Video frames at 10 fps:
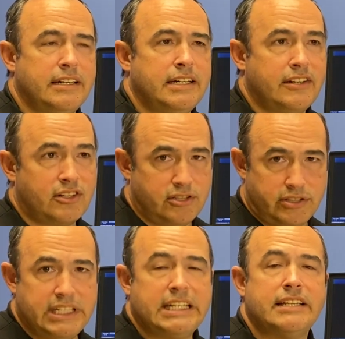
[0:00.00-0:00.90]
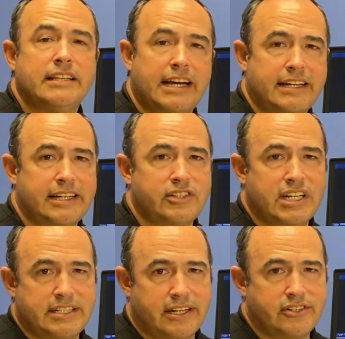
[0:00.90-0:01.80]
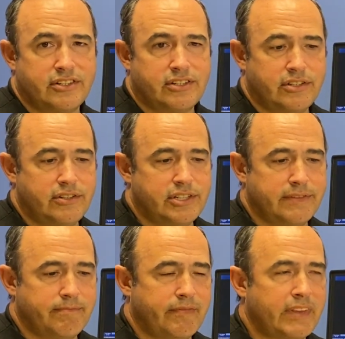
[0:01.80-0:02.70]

included in that hydrodissection solution.